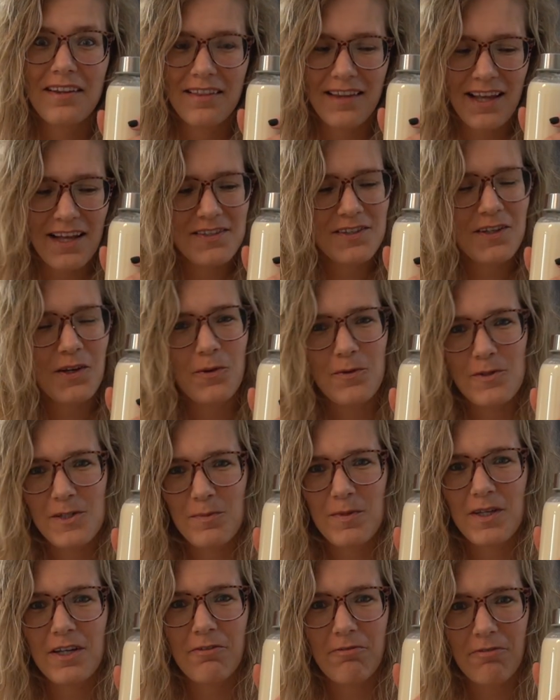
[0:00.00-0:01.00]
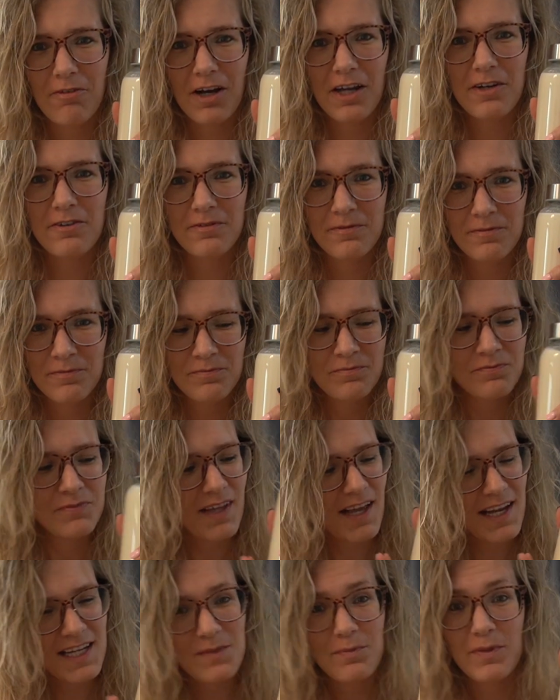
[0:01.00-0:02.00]
That's going to be a fun
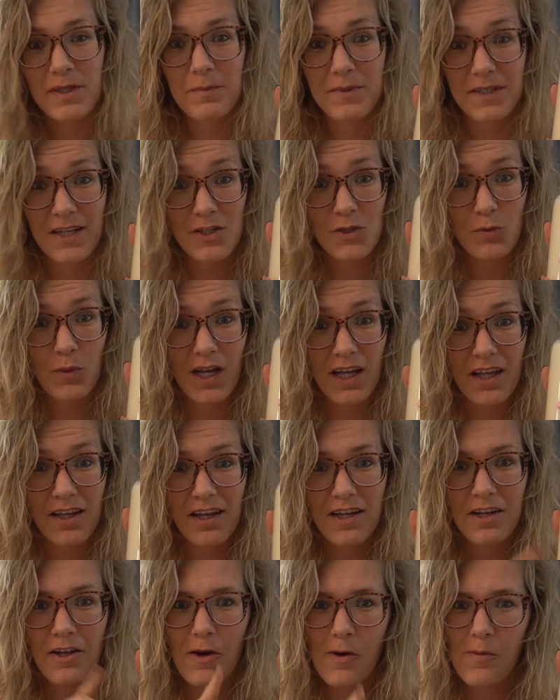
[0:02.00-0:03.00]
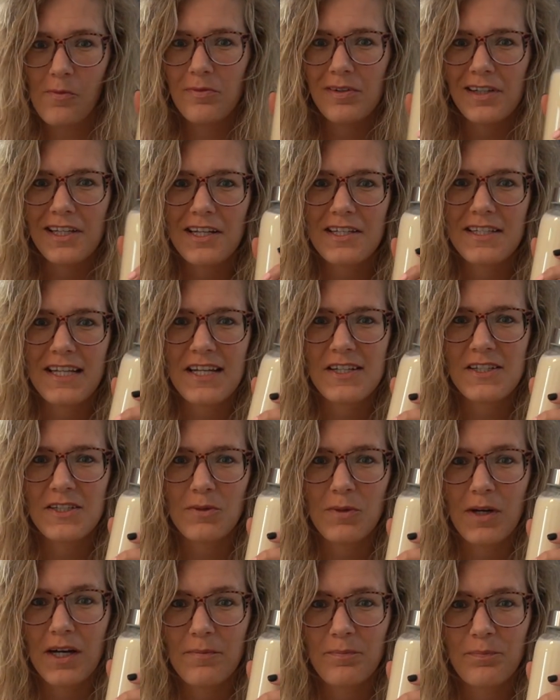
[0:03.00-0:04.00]
experiment as well, and hopefully a
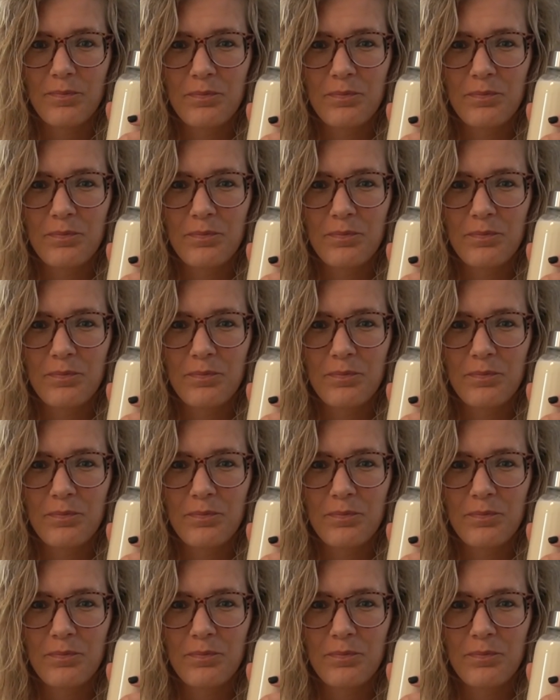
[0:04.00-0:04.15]
tasty one.